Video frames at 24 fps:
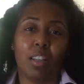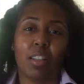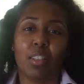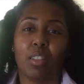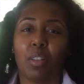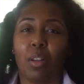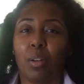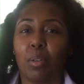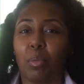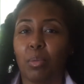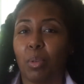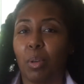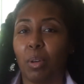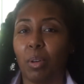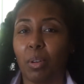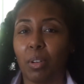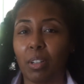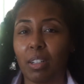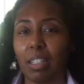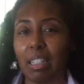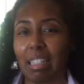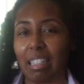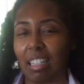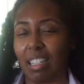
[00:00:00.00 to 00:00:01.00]
So of
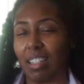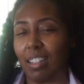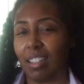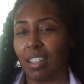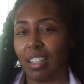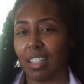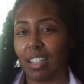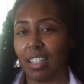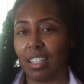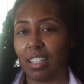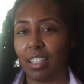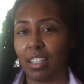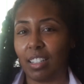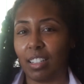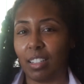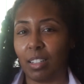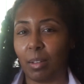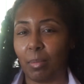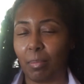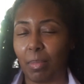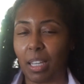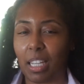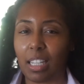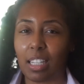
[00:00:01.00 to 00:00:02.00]
course,
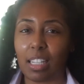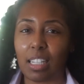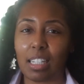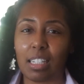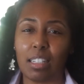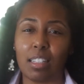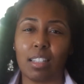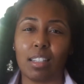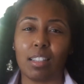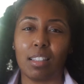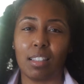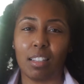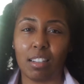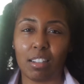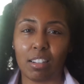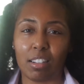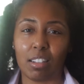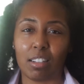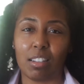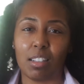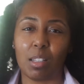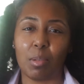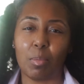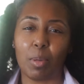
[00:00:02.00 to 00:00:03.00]
in making
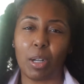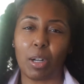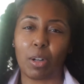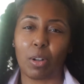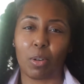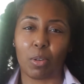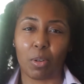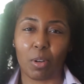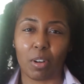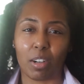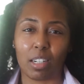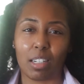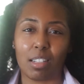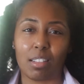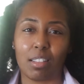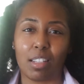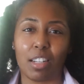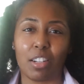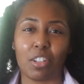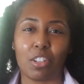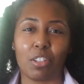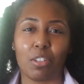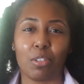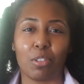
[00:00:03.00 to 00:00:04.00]
decisions about our
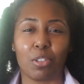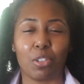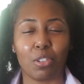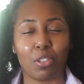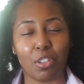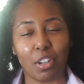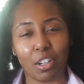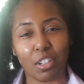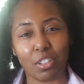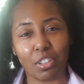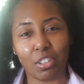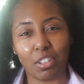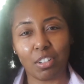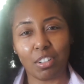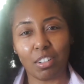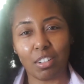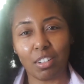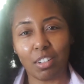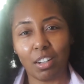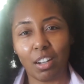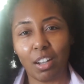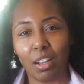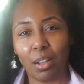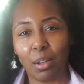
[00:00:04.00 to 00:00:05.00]
organizational structure,